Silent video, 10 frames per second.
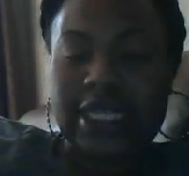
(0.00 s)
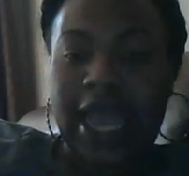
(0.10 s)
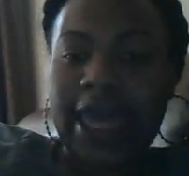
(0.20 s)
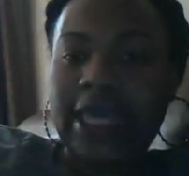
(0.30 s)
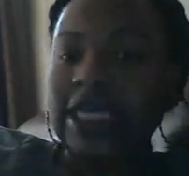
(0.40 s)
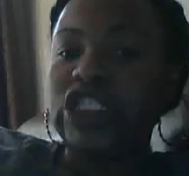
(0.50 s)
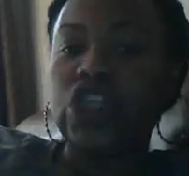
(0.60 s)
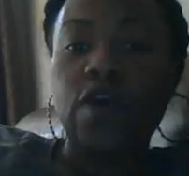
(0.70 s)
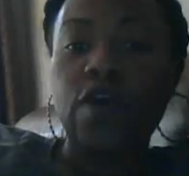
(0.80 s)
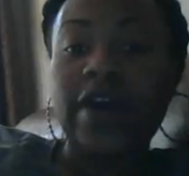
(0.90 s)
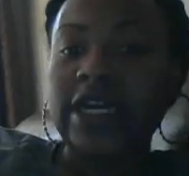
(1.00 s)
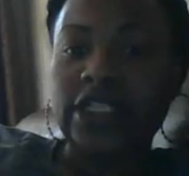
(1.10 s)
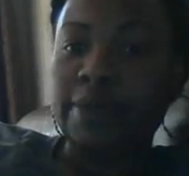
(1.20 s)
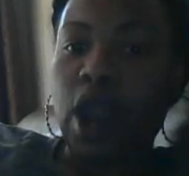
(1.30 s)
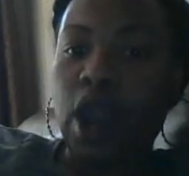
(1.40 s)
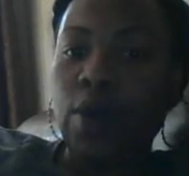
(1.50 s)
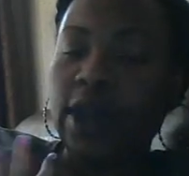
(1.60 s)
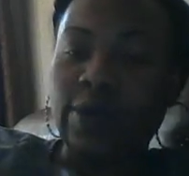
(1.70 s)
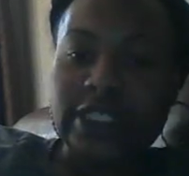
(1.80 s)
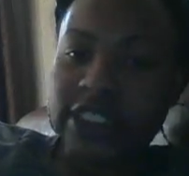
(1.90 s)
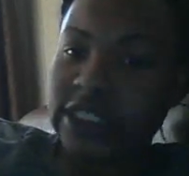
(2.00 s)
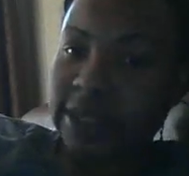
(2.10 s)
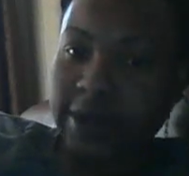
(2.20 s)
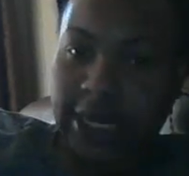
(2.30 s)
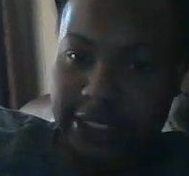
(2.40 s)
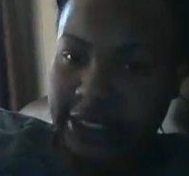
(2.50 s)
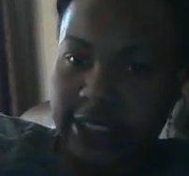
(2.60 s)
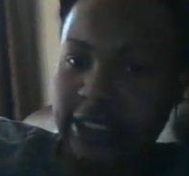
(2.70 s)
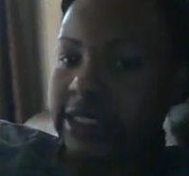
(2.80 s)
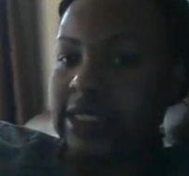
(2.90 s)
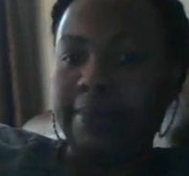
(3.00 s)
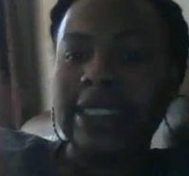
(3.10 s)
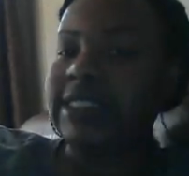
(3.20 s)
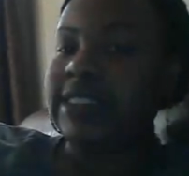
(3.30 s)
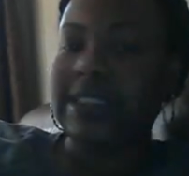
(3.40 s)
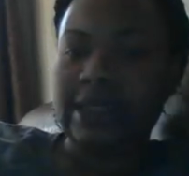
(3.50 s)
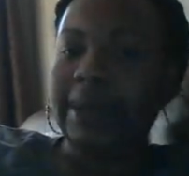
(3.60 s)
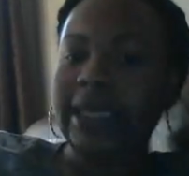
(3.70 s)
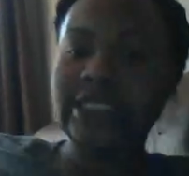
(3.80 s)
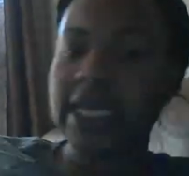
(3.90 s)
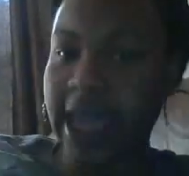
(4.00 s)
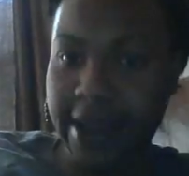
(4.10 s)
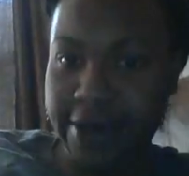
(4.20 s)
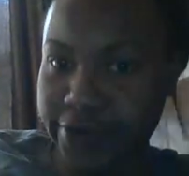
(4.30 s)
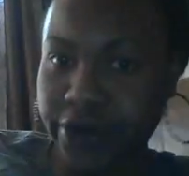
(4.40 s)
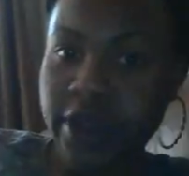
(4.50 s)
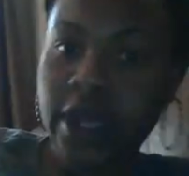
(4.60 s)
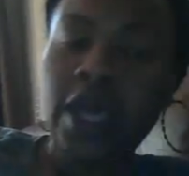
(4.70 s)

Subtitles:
like it's no fucking tomorrow. Like grits is the best thing ever.